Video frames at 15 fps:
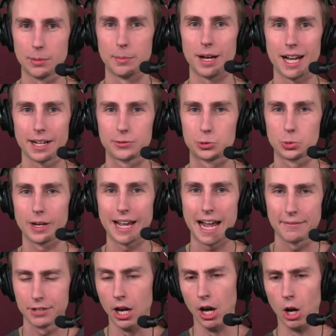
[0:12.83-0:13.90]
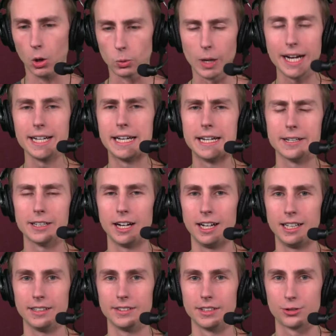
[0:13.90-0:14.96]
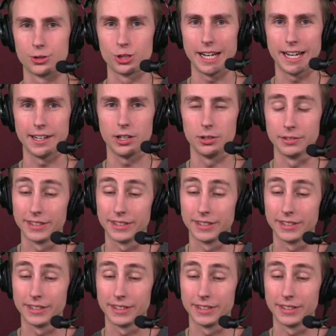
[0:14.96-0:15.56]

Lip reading: mock draft right here on the channel.